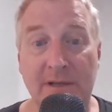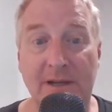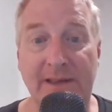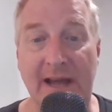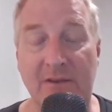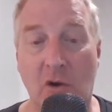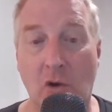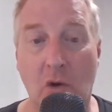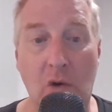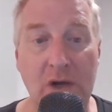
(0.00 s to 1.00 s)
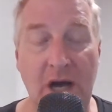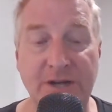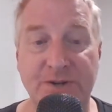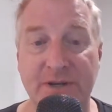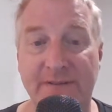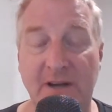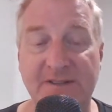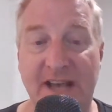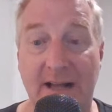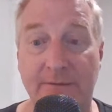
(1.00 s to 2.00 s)
Look at that. The whole country of El
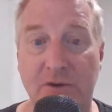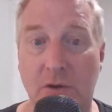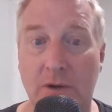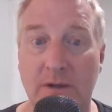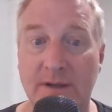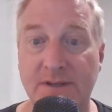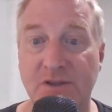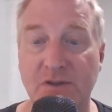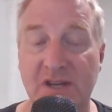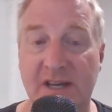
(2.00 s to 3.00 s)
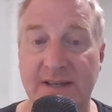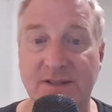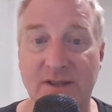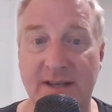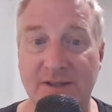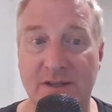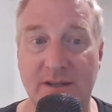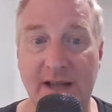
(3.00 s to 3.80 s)
Salvador is using it as, as,